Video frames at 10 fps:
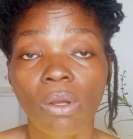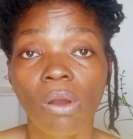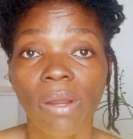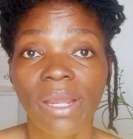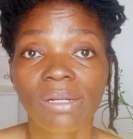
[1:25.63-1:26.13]

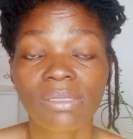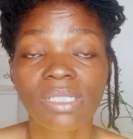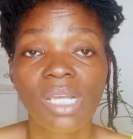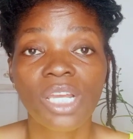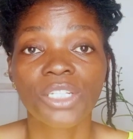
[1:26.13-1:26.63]
or
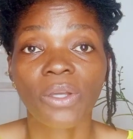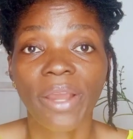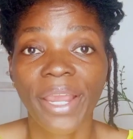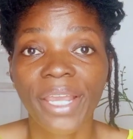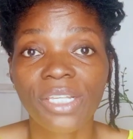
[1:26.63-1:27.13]
else your
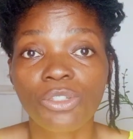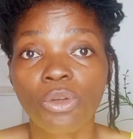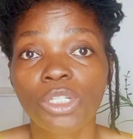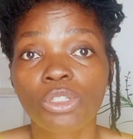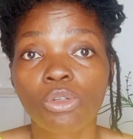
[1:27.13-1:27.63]
hair is
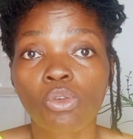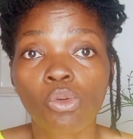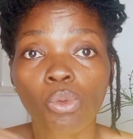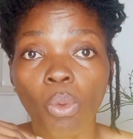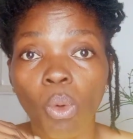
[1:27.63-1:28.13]
going to
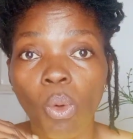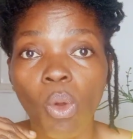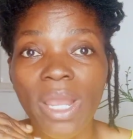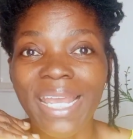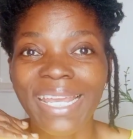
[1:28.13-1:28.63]
grow